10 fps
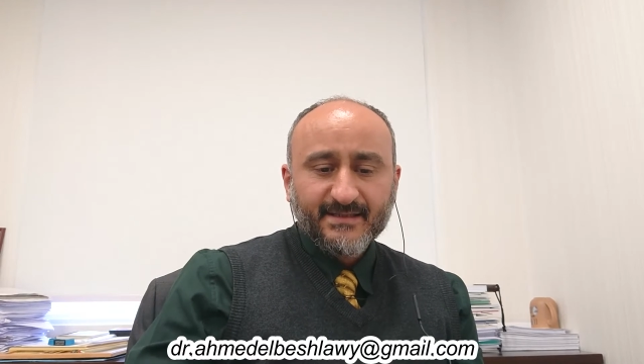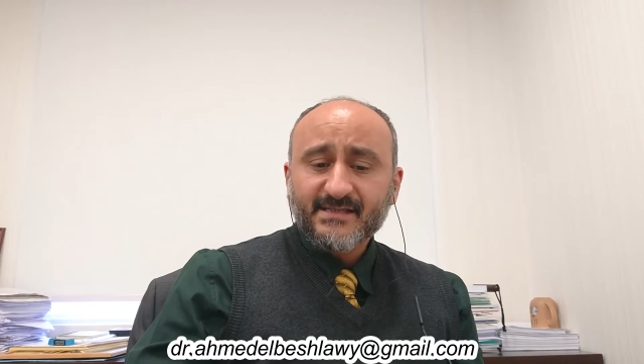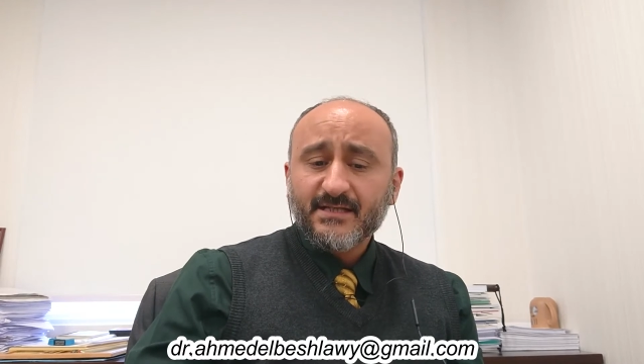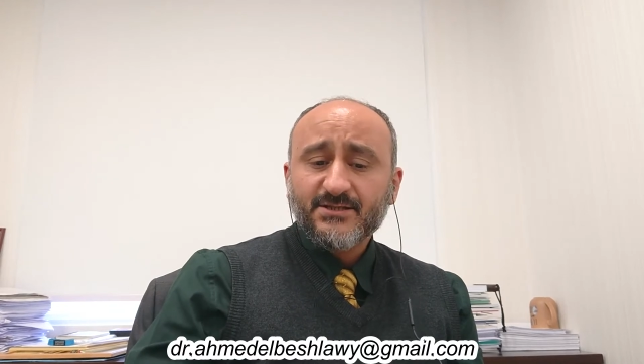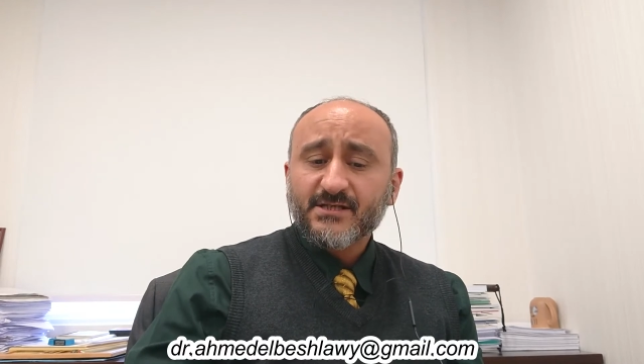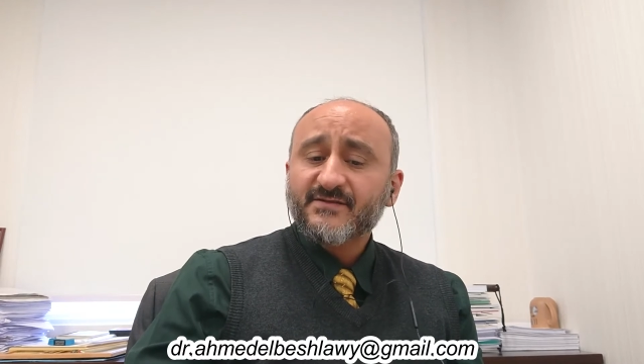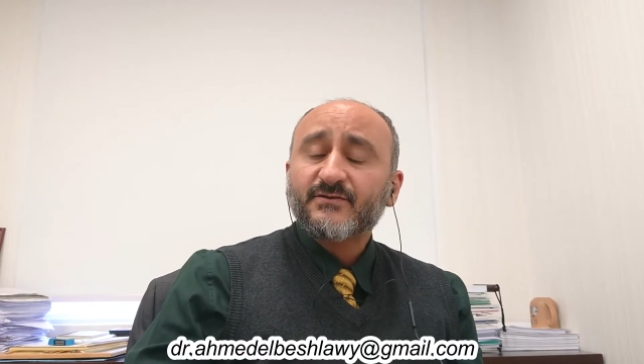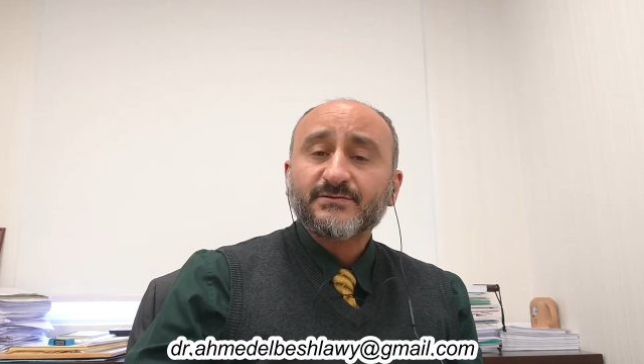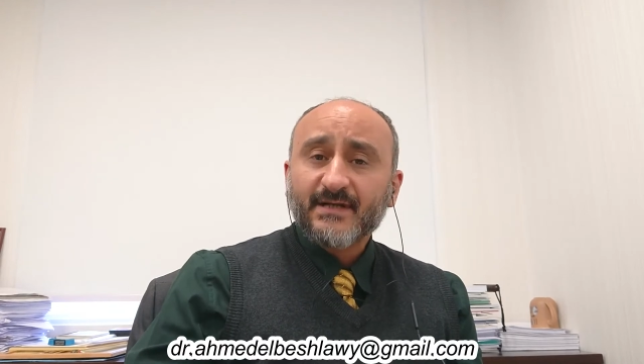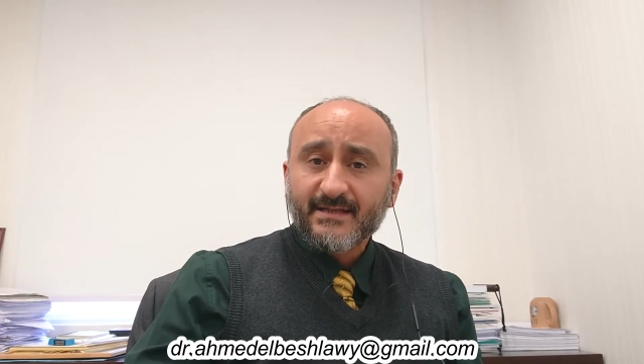It isn't
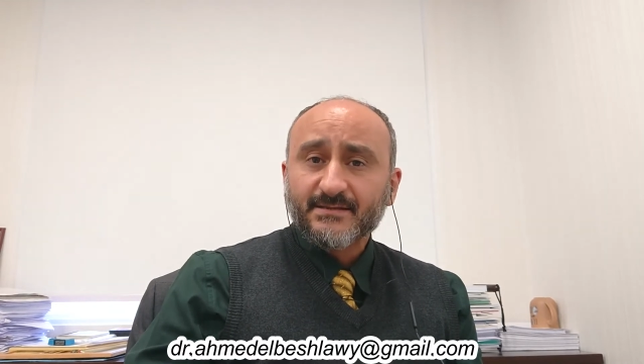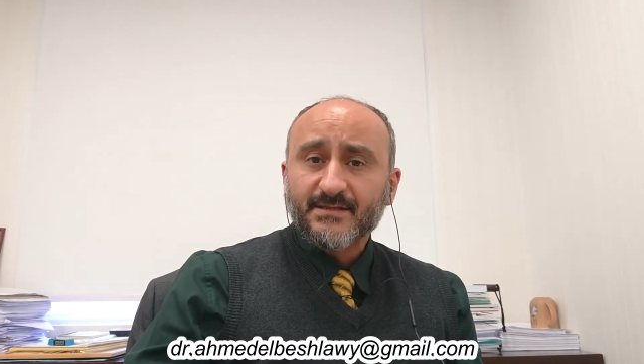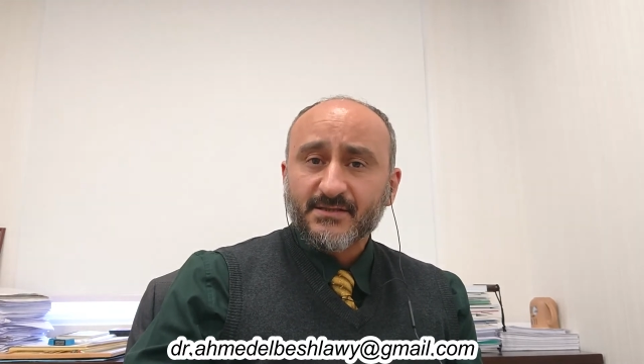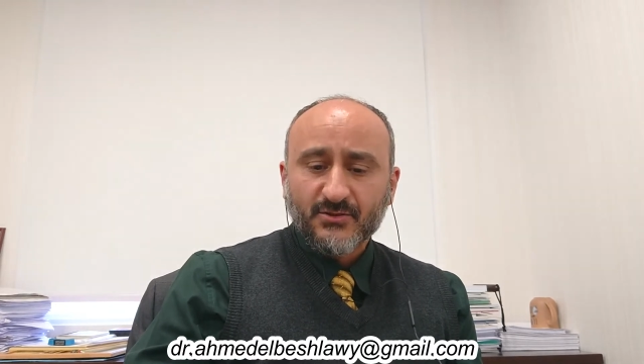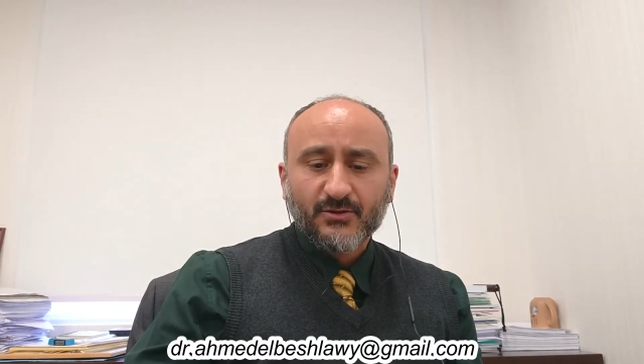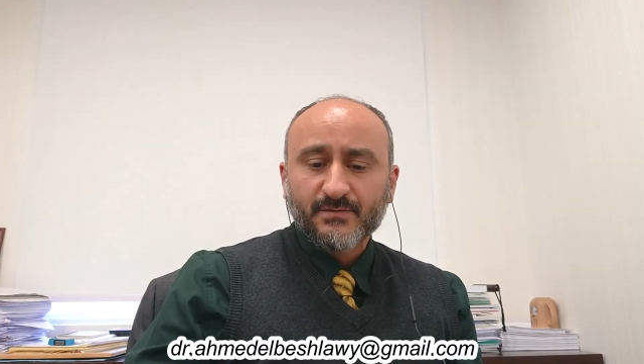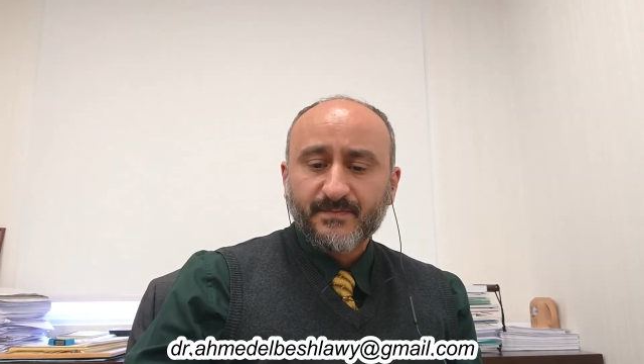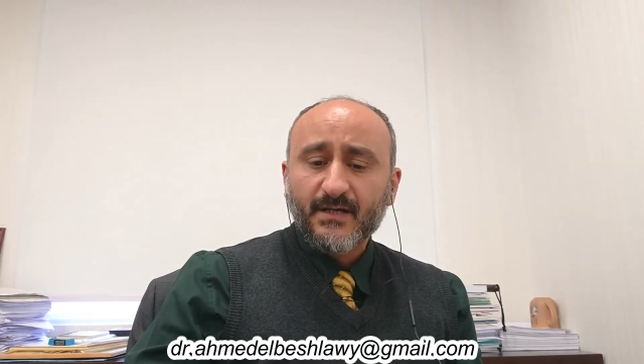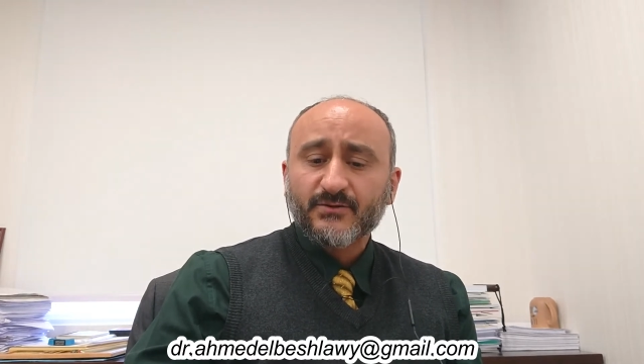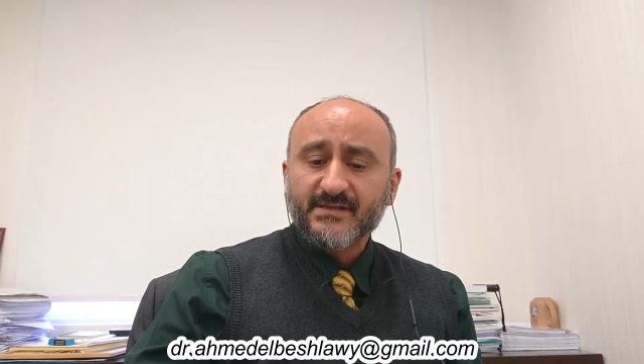just for writers
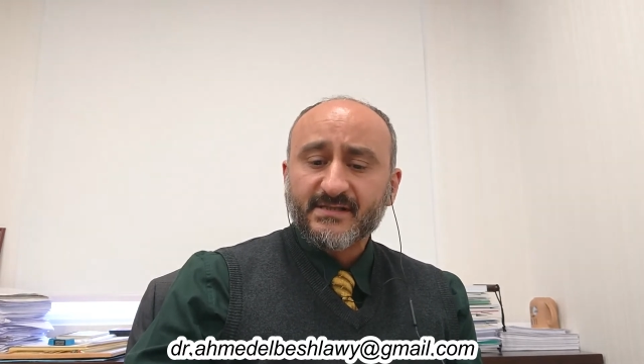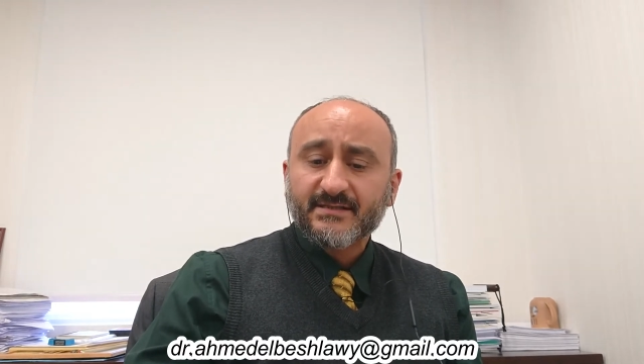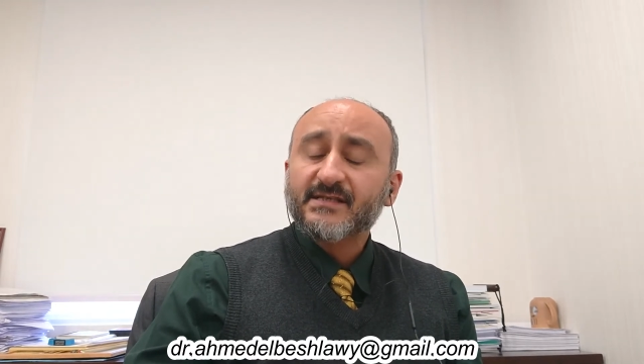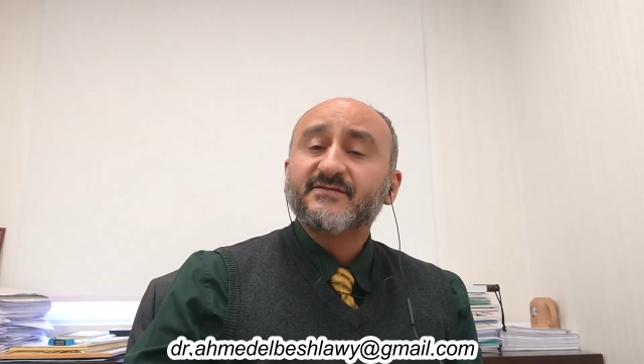or poets,